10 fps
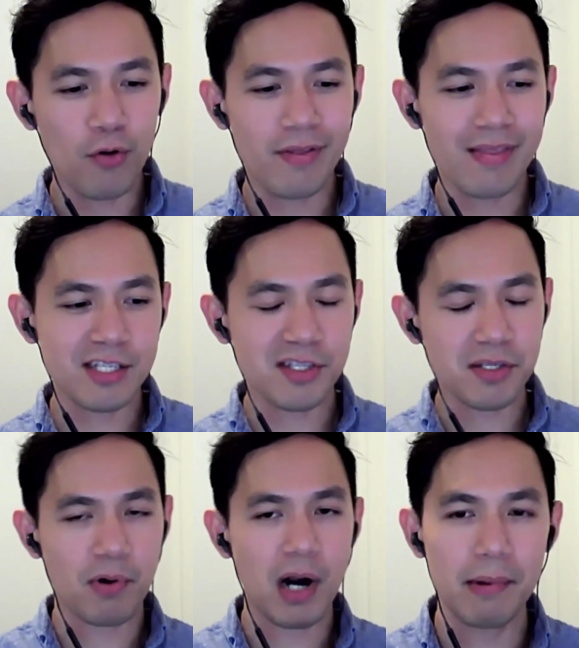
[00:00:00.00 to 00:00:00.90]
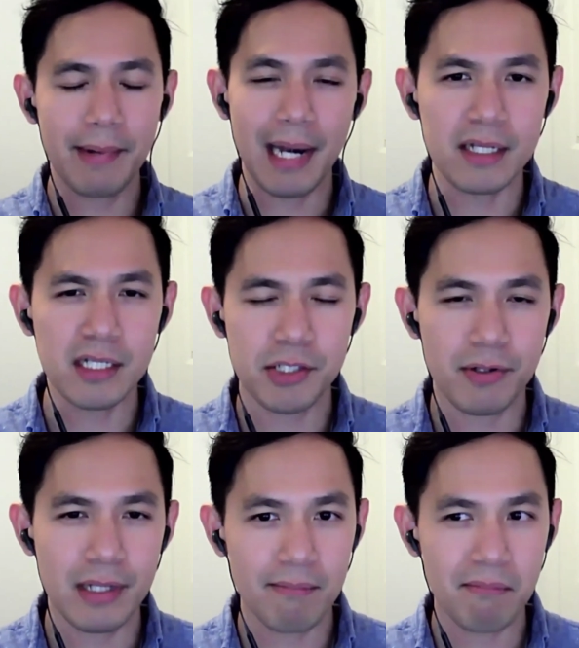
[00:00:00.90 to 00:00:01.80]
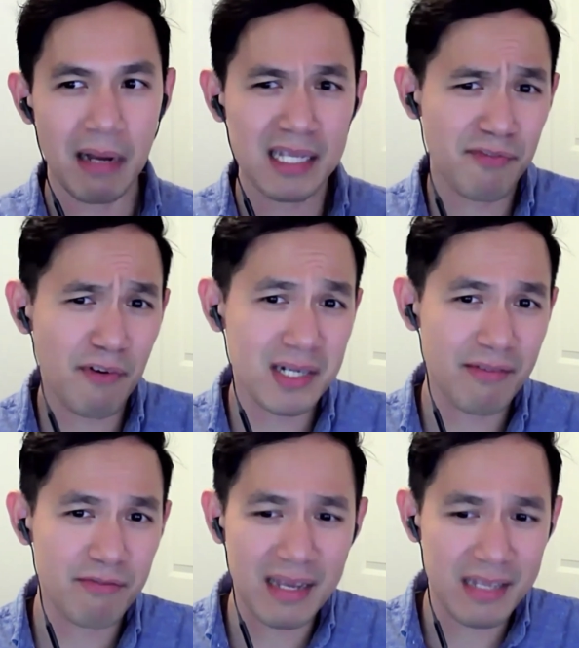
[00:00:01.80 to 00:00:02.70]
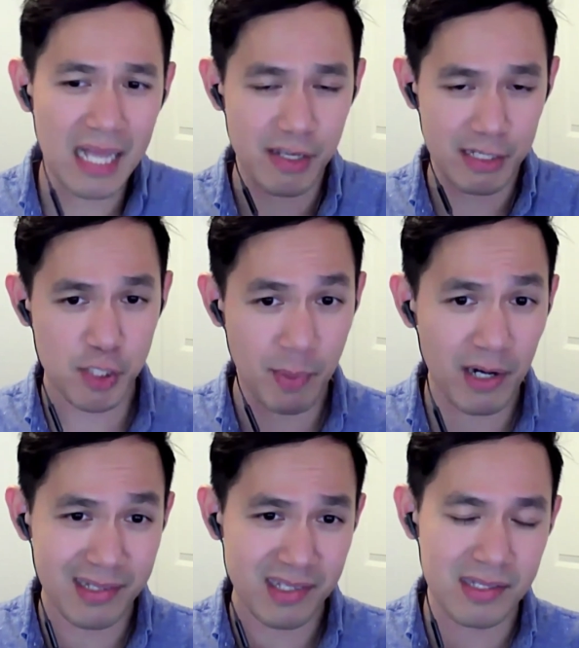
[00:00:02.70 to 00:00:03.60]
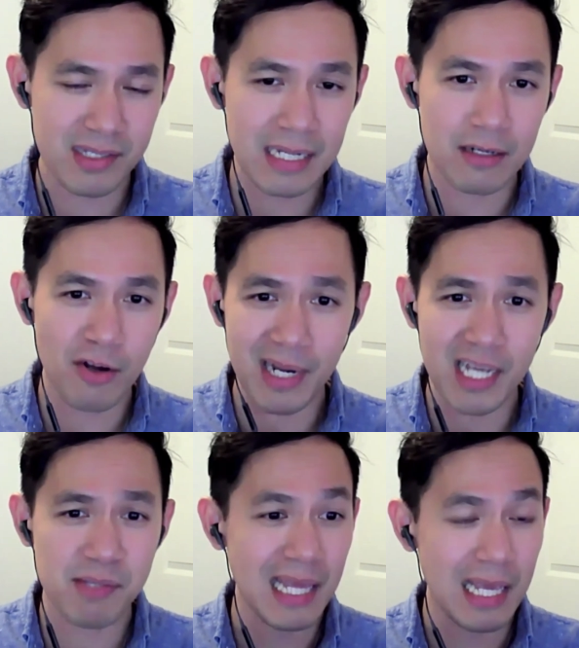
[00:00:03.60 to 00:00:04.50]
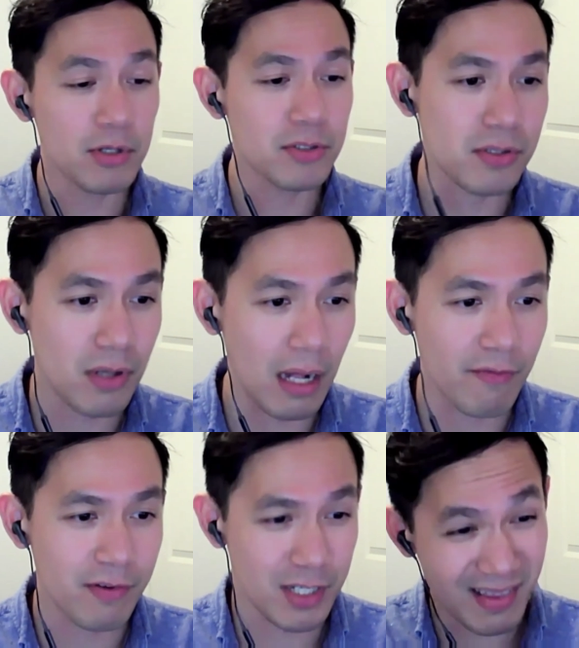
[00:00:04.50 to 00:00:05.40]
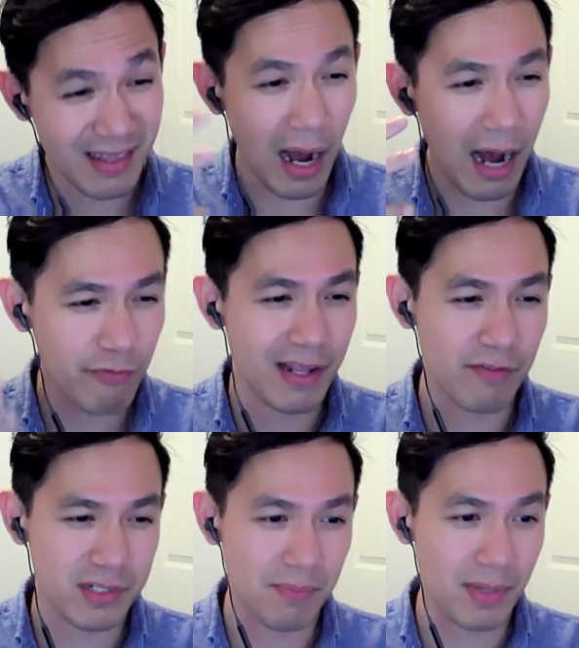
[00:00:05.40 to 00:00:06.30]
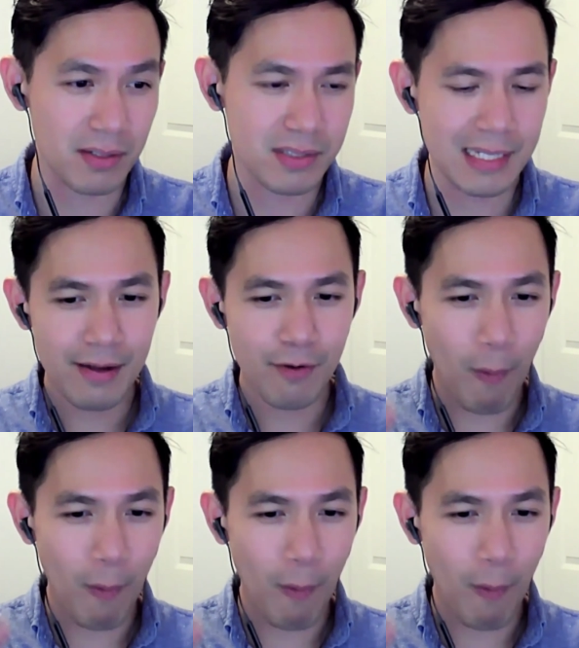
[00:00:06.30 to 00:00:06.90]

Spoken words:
this is a problem in industry that, as far as I've experienced and seen, nobody has been able to solve because of the off flavors and bitter taste.